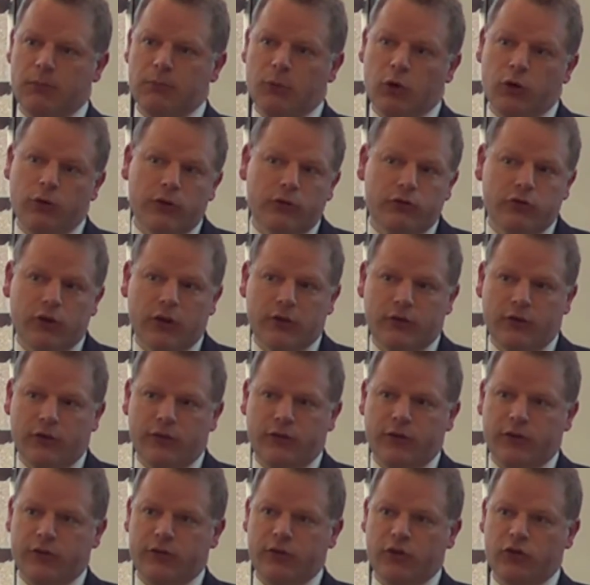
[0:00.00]
on the judge's
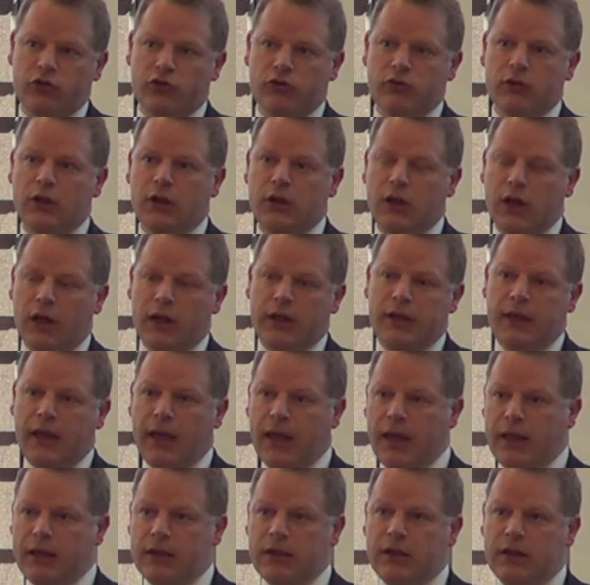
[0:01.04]
decision.
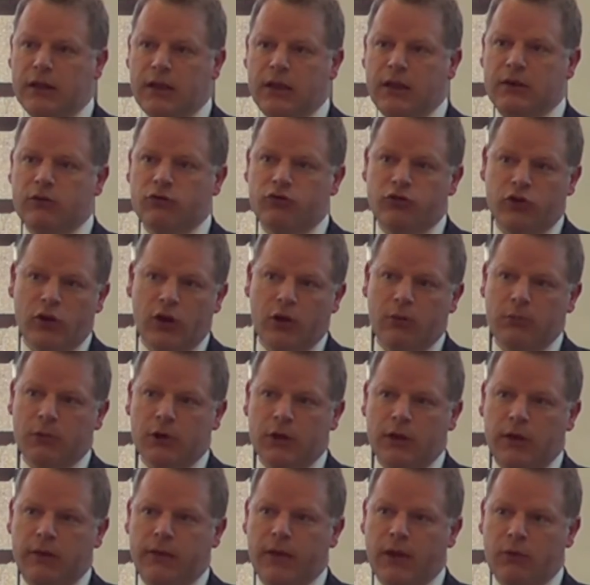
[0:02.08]
Again, in
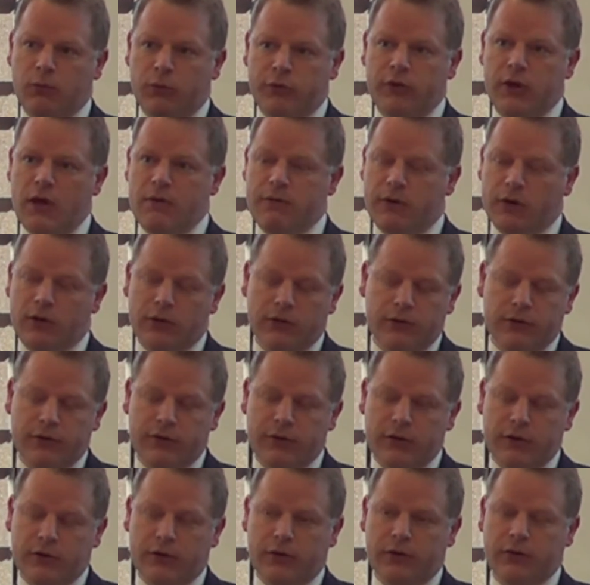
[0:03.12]
Germany that was never
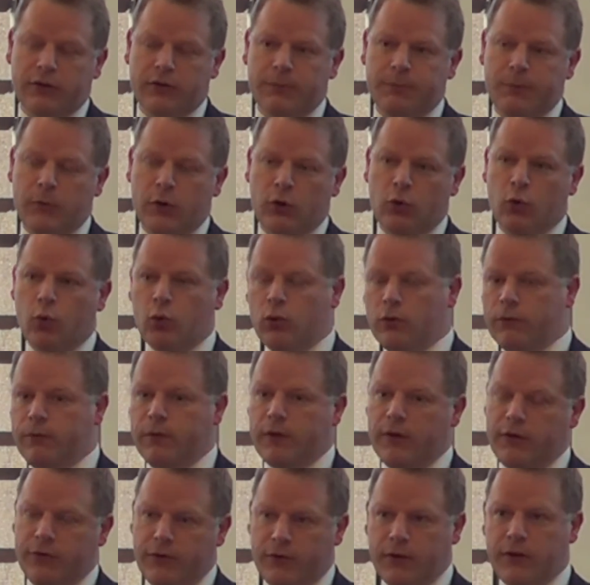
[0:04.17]
considered. All of
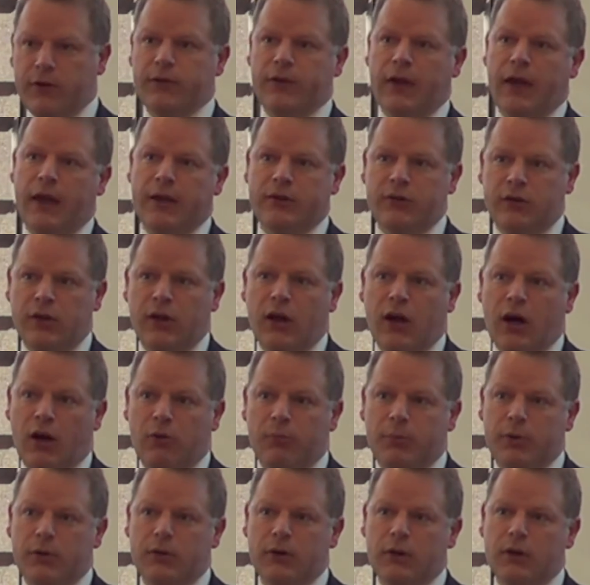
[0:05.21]
these things added up